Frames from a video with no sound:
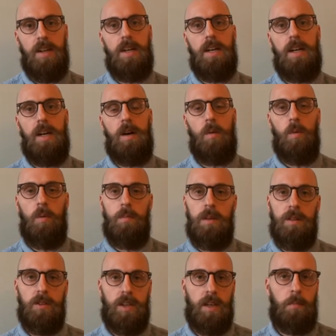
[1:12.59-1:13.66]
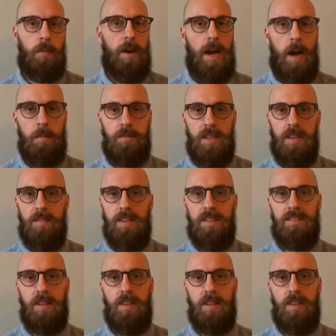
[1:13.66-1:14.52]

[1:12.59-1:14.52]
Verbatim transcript: Uh, we'll be looking perhaps even at